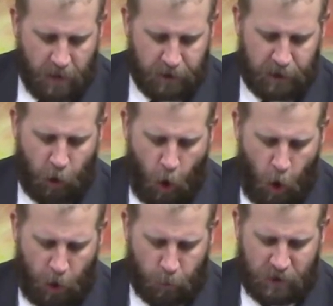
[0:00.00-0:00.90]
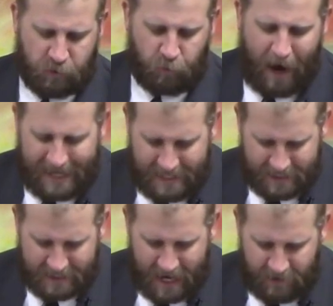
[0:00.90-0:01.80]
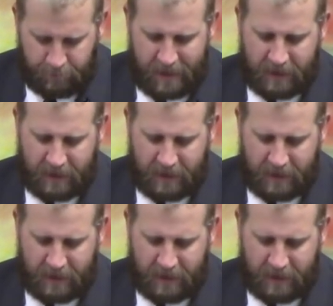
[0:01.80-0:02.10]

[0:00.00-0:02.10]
The Lord was ready to save me,